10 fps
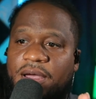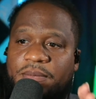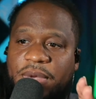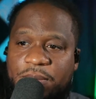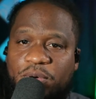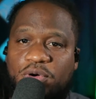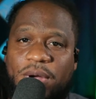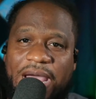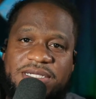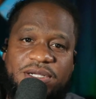people who
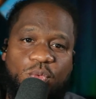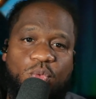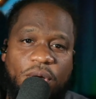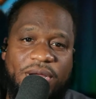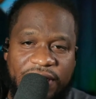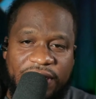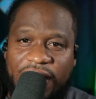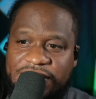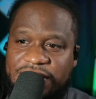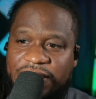actually want the
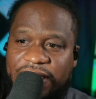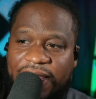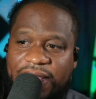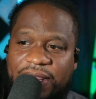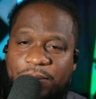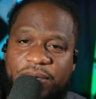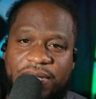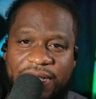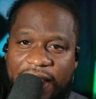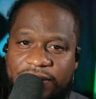content that I'm
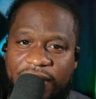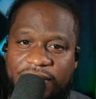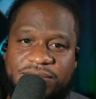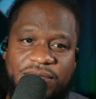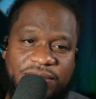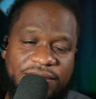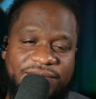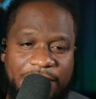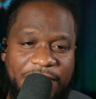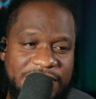putting out now. So if
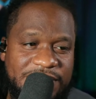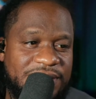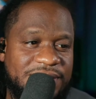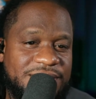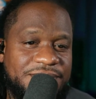that makes sense.